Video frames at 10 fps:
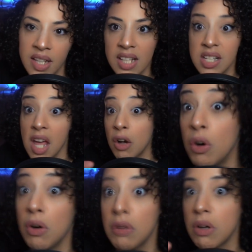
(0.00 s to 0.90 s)
it's like,
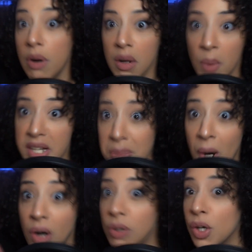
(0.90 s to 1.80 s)
oh, going away
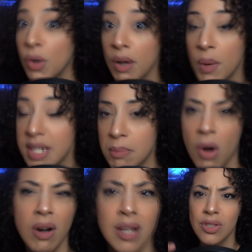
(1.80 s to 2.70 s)
tomorrow.
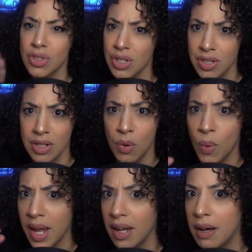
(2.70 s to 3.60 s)
And it's just a
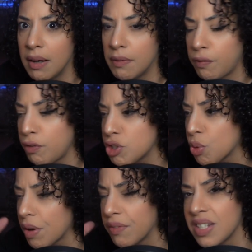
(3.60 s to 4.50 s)
way of
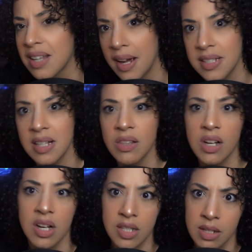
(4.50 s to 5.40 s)
sort of enticing the
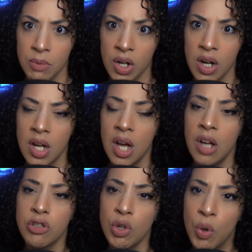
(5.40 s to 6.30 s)
customer
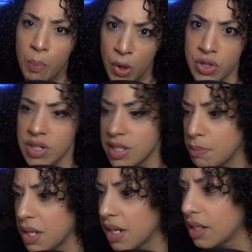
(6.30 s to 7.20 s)
to purchase
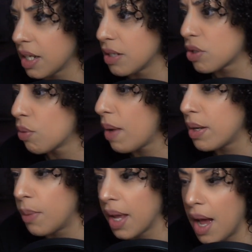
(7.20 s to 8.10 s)
immediately. So right
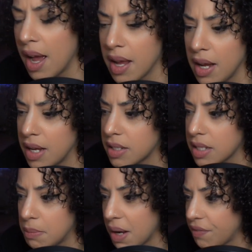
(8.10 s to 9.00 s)
away, it's
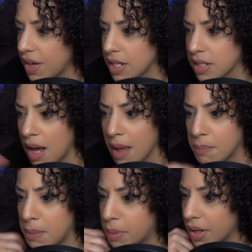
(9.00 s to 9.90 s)
in my face. I am
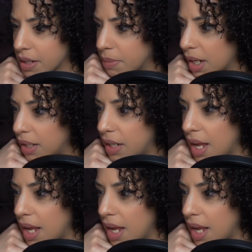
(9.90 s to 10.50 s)
bombarded by it.